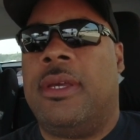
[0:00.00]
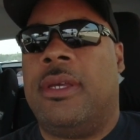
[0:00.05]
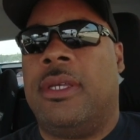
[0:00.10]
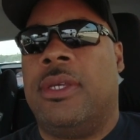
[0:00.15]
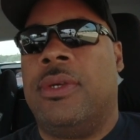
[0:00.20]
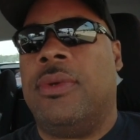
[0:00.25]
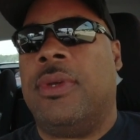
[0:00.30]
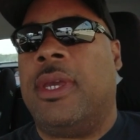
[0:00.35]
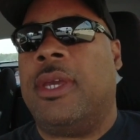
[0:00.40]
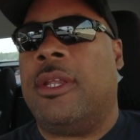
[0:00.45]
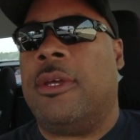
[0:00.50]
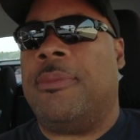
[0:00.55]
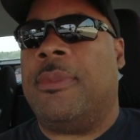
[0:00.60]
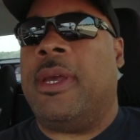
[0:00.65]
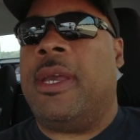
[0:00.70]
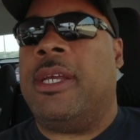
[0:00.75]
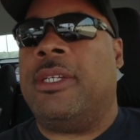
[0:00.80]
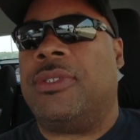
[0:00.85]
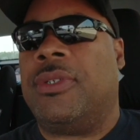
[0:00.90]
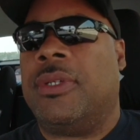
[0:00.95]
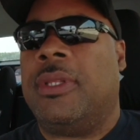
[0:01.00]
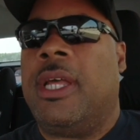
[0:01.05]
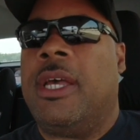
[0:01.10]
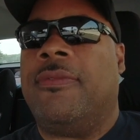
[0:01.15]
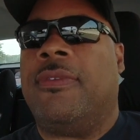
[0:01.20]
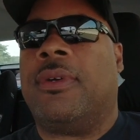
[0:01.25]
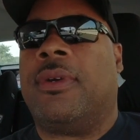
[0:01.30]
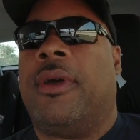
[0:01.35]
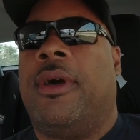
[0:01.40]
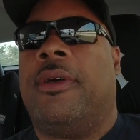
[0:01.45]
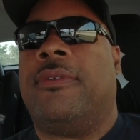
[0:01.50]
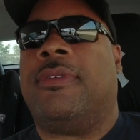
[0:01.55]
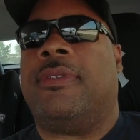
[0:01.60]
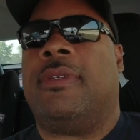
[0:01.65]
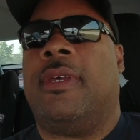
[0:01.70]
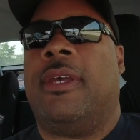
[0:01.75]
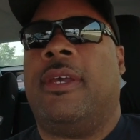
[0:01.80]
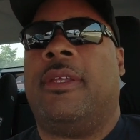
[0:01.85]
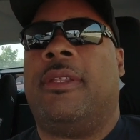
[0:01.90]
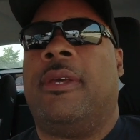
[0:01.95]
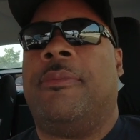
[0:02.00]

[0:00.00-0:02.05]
You can get them an entry-level golf set.